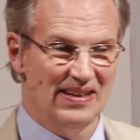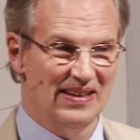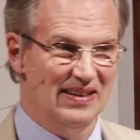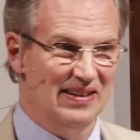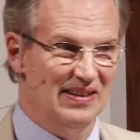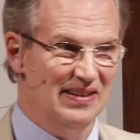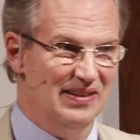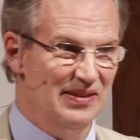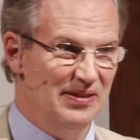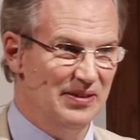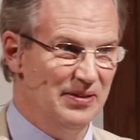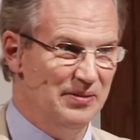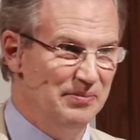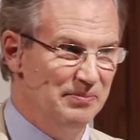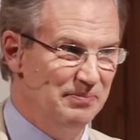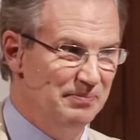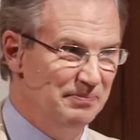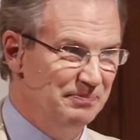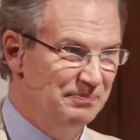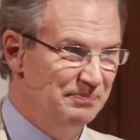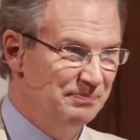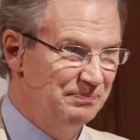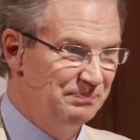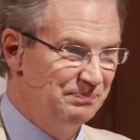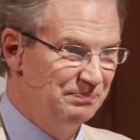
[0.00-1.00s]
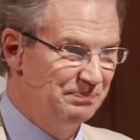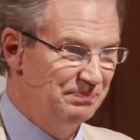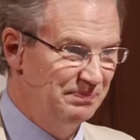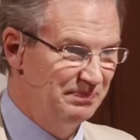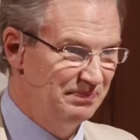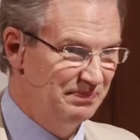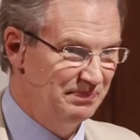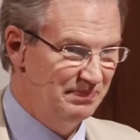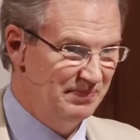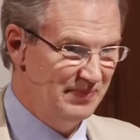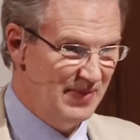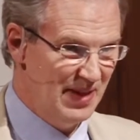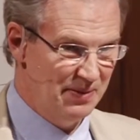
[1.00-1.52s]
um,
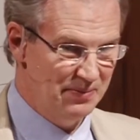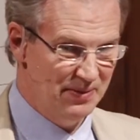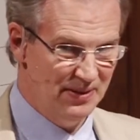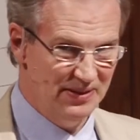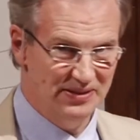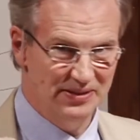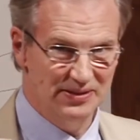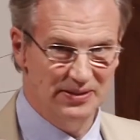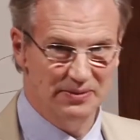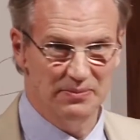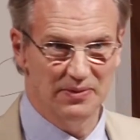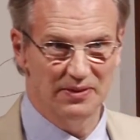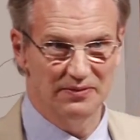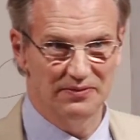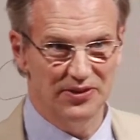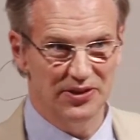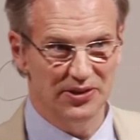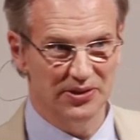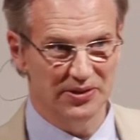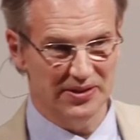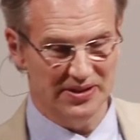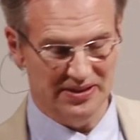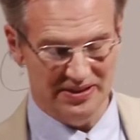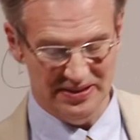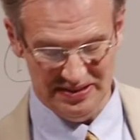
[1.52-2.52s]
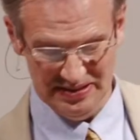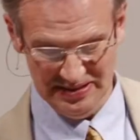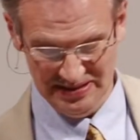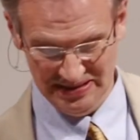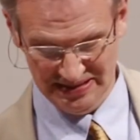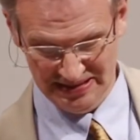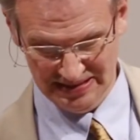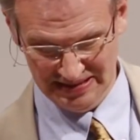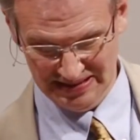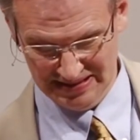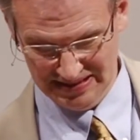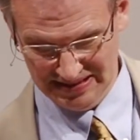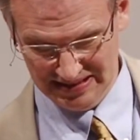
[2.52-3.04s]
maybe some of you can
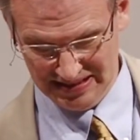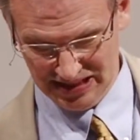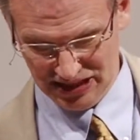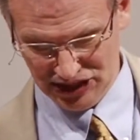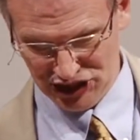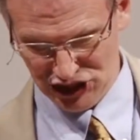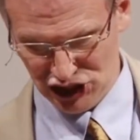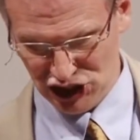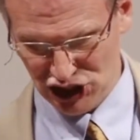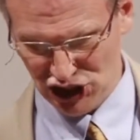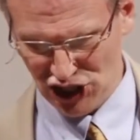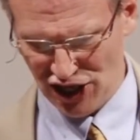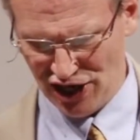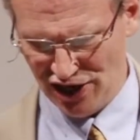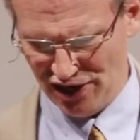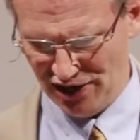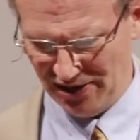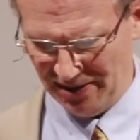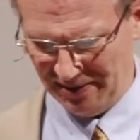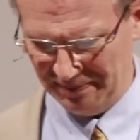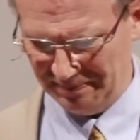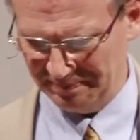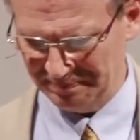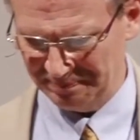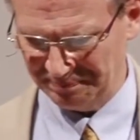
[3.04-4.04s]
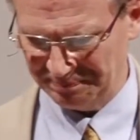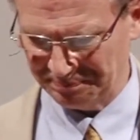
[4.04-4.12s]
share.